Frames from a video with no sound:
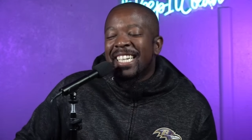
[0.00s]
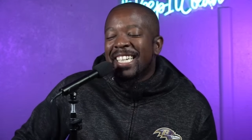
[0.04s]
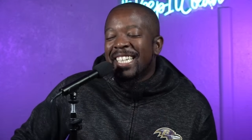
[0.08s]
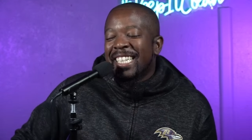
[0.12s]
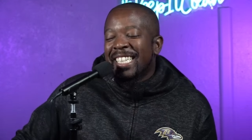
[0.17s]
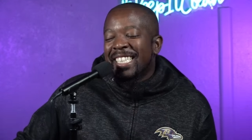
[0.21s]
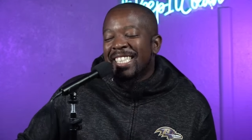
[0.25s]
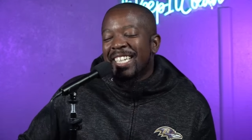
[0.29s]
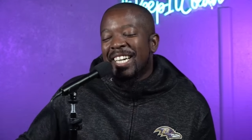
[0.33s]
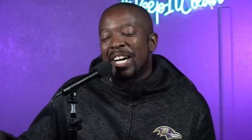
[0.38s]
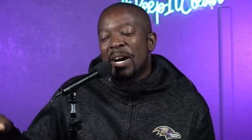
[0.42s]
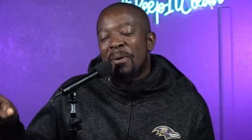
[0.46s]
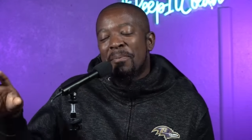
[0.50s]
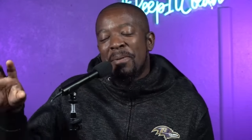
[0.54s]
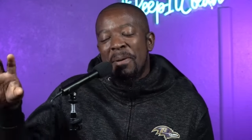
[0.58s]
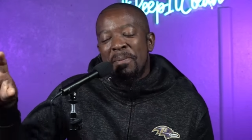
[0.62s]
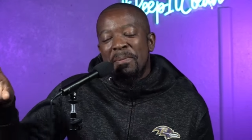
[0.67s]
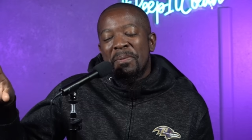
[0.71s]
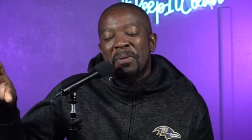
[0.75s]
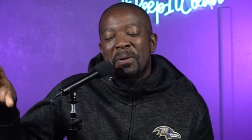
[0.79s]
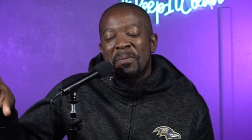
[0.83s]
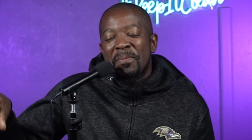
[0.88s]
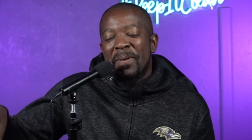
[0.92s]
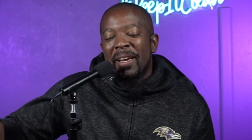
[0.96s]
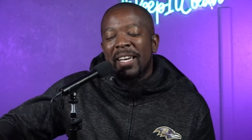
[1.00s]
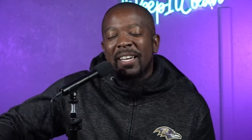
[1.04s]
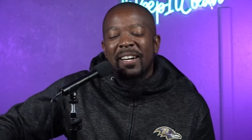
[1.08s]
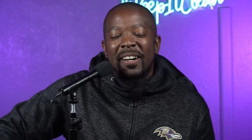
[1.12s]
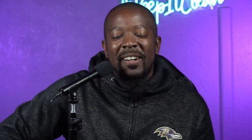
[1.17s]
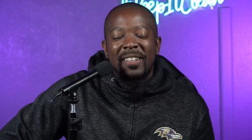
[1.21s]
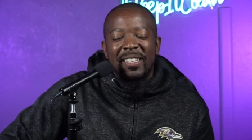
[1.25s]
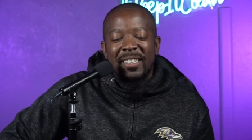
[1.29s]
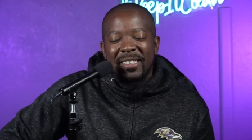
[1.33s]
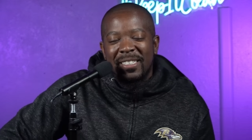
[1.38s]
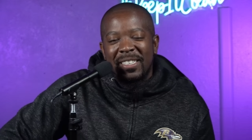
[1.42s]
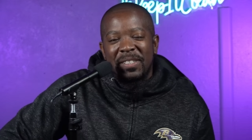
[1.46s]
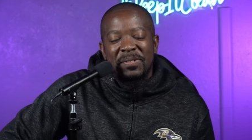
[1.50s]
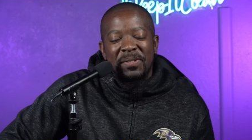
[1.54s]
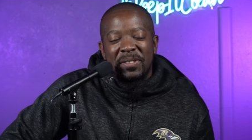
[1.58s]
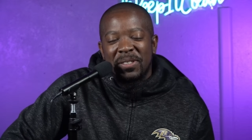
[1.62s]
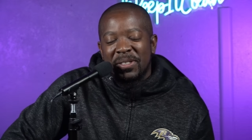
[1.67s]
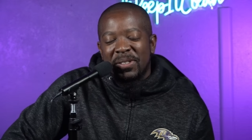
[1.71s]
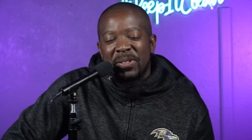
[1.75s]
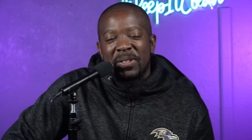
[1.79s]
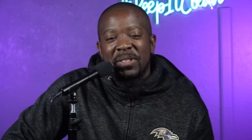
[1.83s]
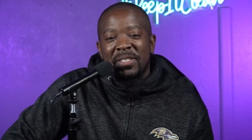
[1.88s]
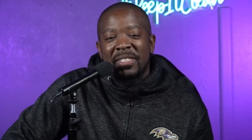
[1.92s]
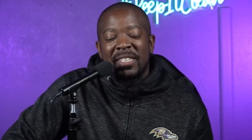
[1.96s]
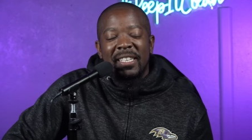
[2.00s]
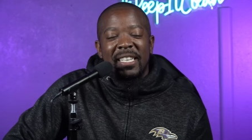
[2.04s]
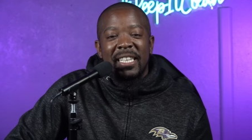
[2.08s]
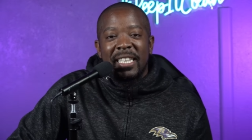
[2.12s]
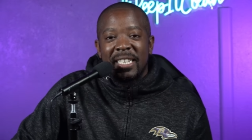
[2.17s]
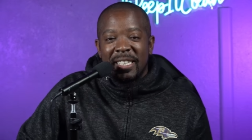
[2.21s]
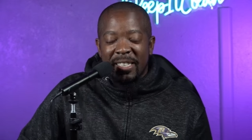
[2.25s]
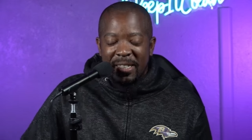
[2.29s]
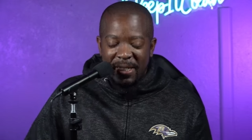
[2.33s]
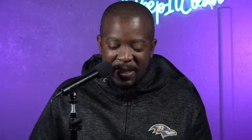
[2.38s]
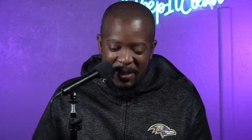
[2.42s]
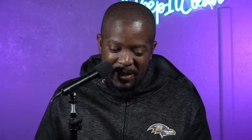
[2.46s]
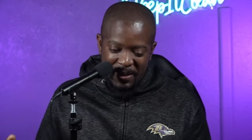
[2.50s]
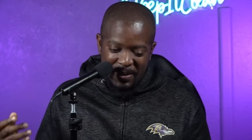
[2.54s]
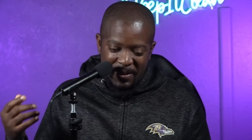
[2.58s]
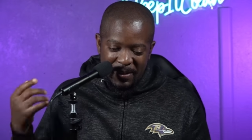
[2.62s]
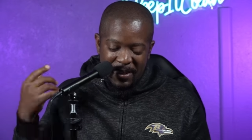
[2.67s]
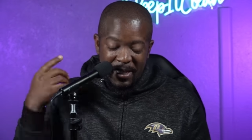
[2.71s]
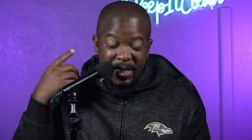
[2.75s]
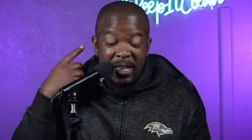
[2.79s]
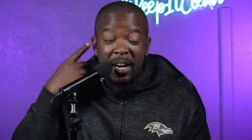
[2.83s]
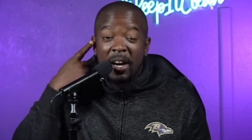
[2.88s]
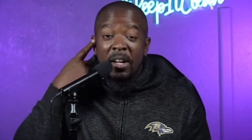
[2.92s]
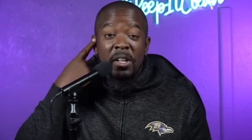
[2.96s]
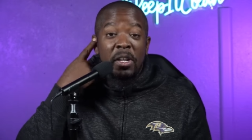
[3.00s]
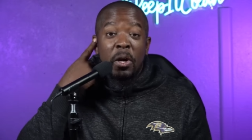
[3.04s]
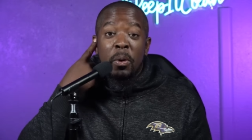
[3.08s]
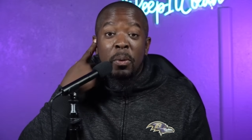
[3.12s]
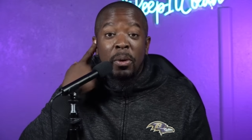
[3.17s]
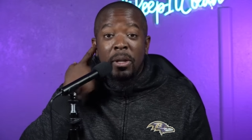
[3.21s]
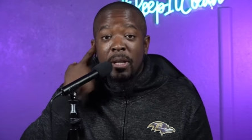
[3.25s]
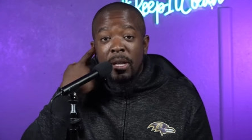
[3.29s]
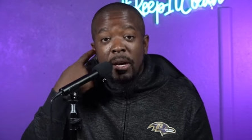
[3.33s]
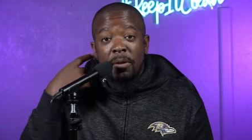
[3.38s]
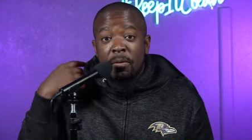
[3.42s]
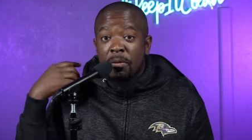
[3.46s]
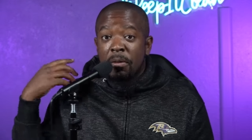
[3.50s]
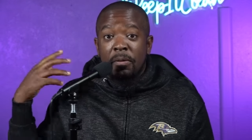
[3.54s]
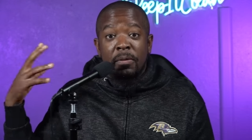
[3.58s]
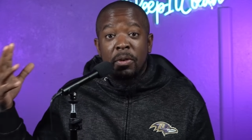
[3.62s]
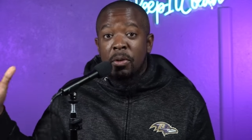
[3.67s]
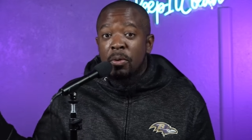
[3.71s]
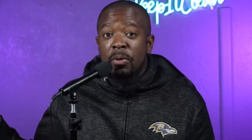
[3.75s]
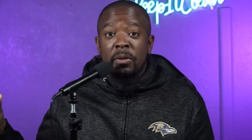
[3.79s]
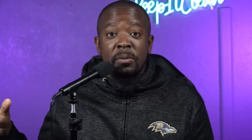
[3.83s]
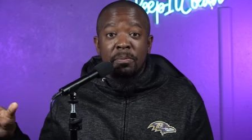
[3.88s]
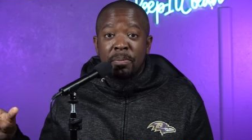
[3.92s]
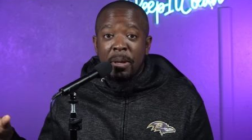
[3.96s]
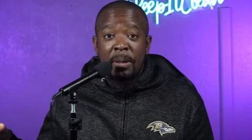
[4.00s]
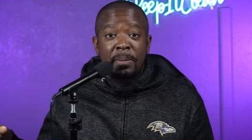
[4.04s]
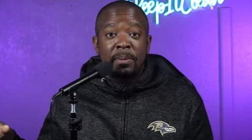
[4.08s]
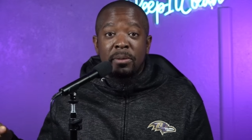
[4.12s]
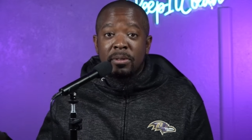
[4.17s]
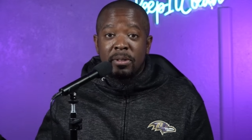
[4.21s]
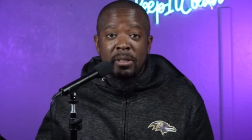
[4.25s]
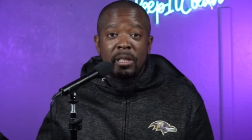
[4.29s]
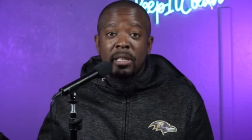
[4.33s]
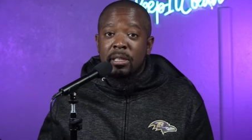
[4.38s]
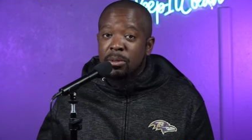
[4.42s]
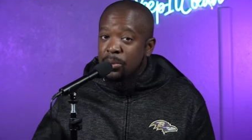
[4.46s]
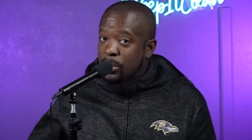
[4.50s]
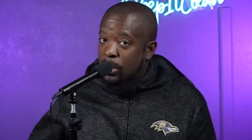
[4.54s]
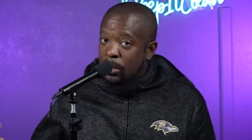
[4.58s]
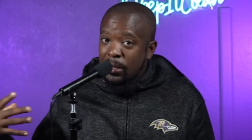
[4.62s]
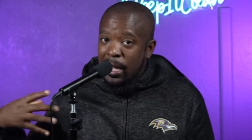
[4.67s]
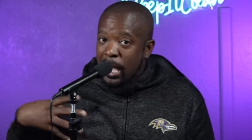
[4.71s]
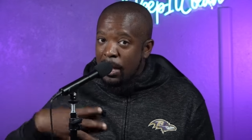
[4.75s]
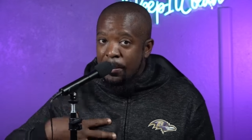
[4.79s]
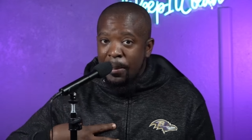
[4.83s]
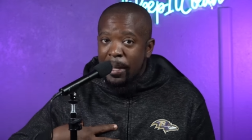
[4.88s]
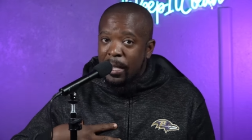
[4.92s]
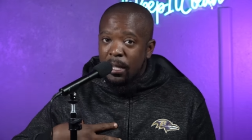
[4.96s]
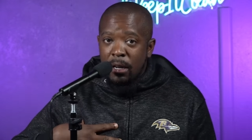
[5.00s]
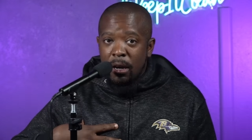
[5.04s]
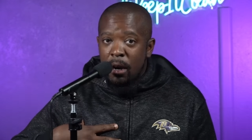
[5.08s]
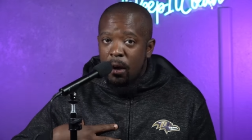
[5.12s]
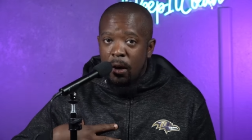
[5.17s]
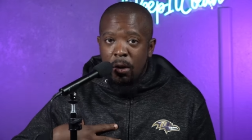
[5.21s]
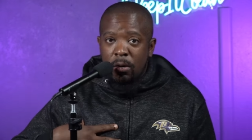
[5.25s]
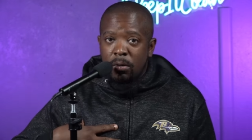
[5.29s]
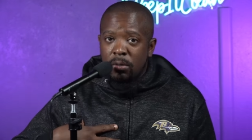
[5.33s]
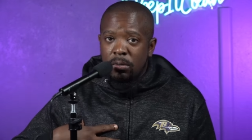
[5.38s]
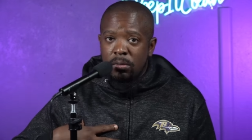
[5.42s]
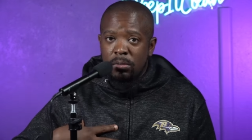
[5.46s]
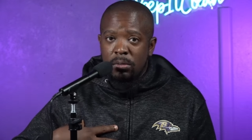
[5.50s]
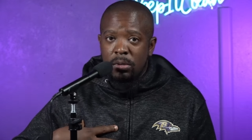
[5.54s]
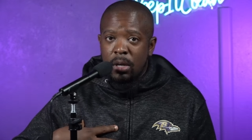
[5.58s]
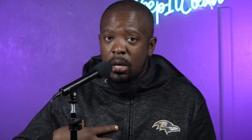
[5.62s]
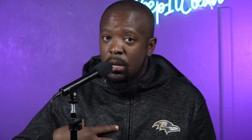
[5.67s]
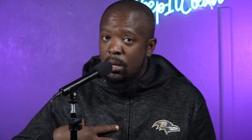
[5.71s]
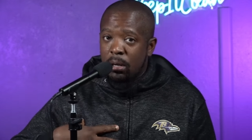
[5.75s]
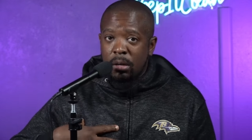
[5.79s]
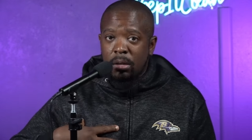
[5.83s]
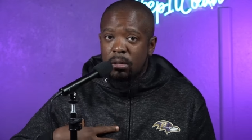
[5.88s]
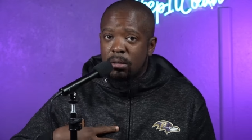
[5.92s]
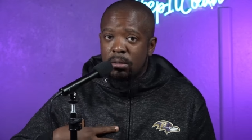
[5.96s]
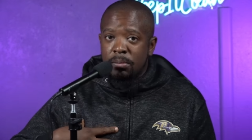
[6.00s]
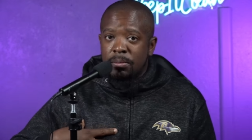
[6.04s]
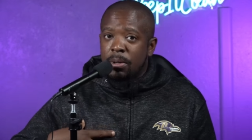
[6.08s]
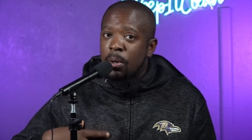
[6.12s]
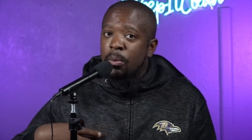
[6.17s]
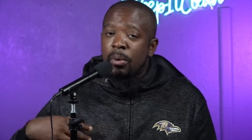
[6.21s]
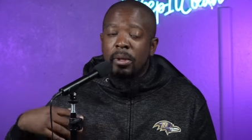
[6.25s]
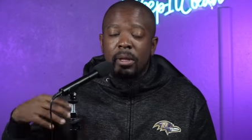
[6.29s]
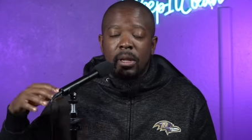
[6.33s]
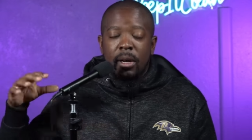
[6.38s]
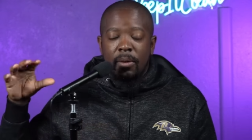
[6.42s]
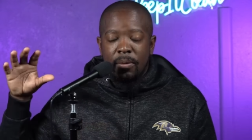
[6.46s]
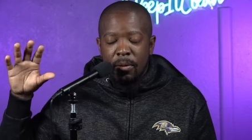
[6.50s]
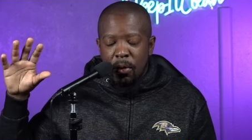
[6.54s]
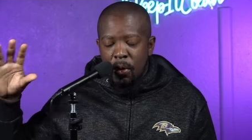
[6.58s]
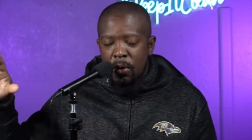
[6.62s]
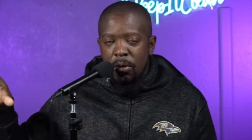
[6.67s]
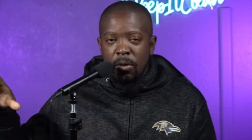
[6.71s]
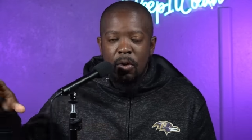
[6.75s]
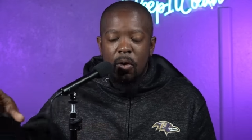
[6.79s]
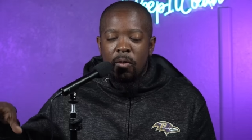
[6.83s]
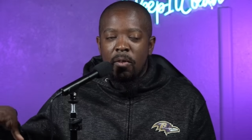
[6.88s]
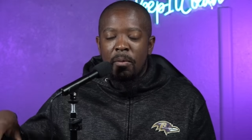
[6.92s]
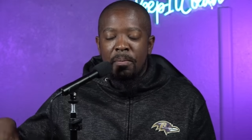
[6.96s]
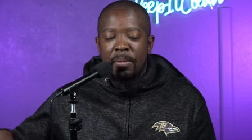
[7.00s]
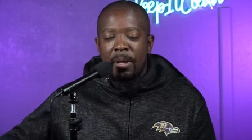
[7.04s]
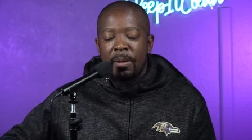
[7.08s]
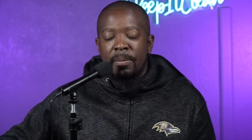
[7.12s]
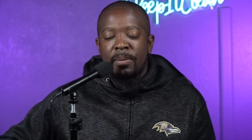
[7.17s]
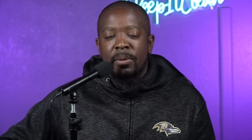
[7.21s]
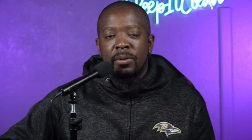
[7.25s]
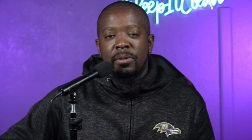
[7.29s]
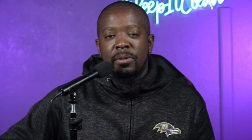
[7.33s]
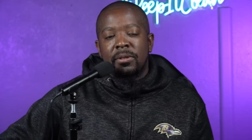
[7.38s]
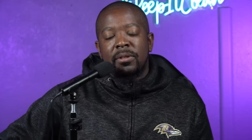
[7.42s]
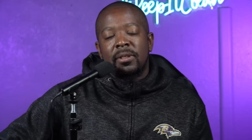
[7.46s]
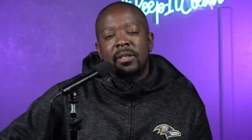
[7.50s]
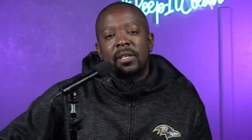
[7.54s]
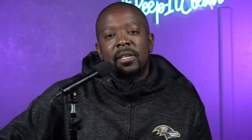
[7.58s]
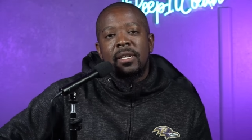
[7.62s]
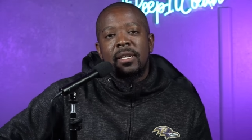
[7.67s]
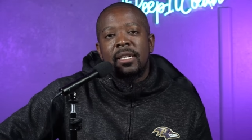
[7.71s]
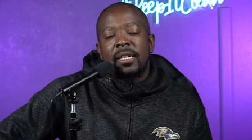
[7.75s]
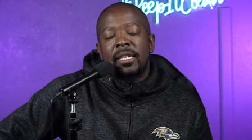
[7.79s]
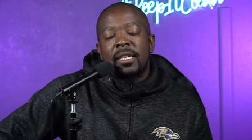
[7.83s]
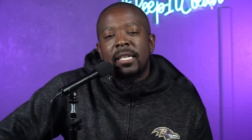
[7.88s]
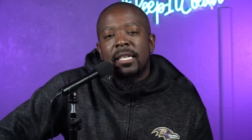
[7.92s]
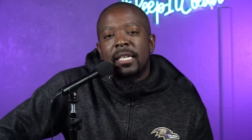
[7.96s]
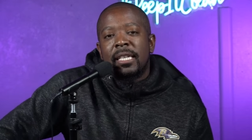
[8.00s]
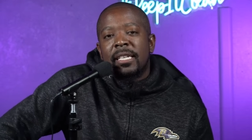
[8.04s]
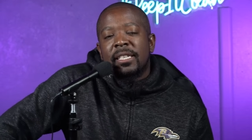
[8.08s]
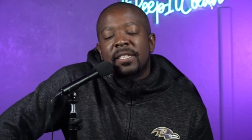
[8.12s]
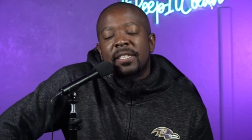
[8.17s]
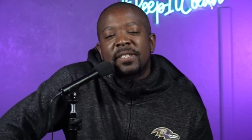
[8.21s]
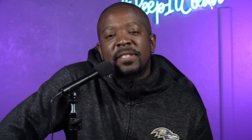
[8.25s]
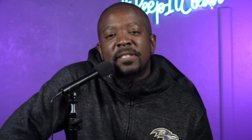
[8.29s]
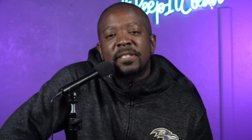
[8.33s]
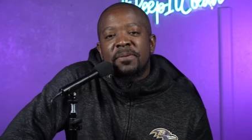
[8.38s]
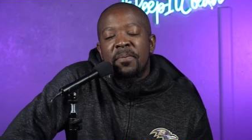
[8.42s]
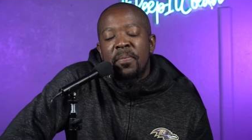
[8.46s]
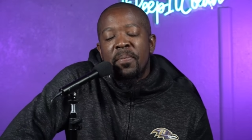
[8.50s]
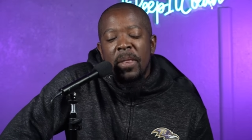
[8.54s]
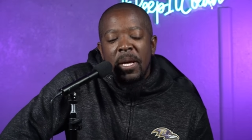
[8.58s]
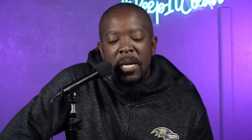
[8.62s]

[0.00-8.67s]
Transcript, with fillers: you know how people will make all these different sorts of lists, and y'all know we love reviewing people's lists. We don't like making our own at all, but we love going over people's lists.